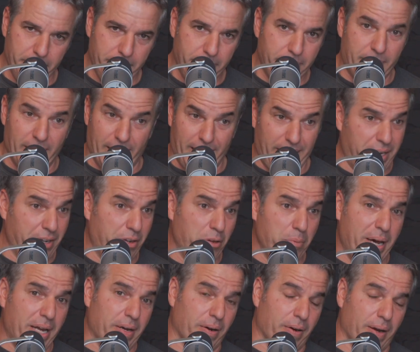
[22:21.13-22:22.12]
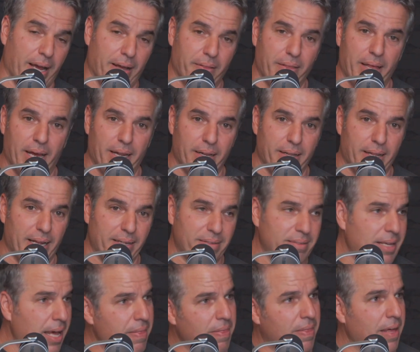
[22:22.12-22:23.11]
that I could do better and that, that
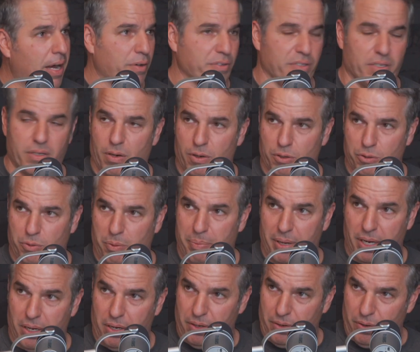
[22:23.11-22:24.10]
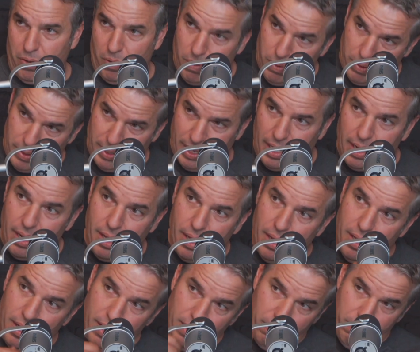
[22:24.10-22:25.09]
$10,000 would be a good goal and that
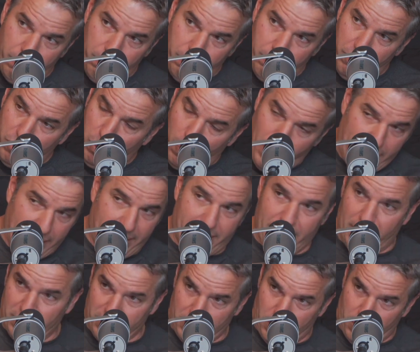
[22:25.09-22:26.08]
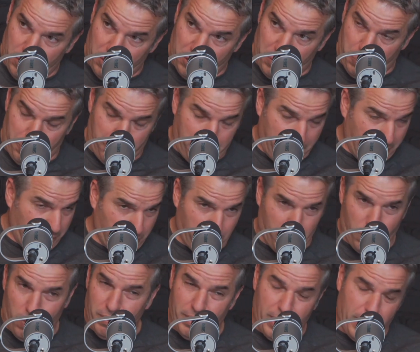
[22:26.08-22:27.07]
$20,000 would be a good
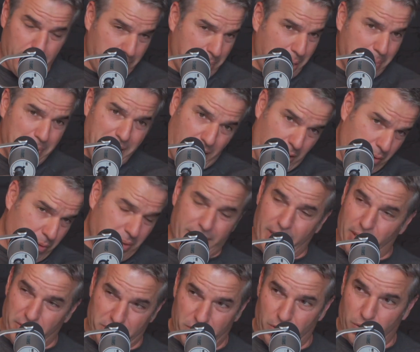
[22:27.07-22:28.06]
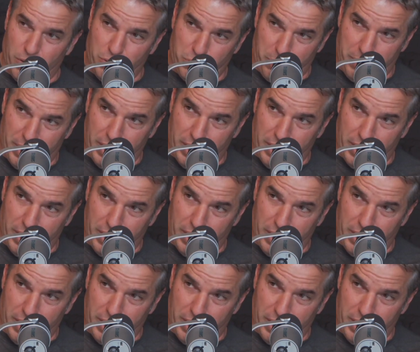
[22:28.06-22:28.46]
goal and that mm. maybe $100,000 would be a